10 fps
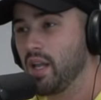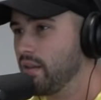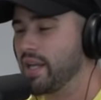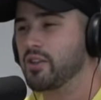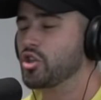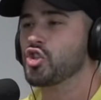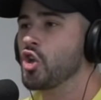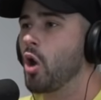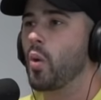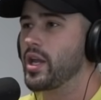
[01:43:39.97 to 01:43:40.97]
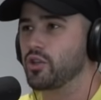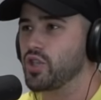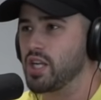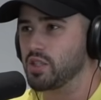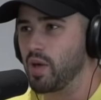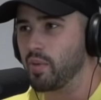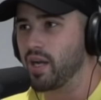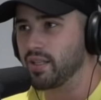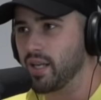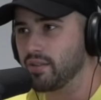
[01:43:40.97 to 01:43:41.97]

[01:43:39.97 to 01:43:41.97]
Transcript: like, there's no way you're changing my mind now.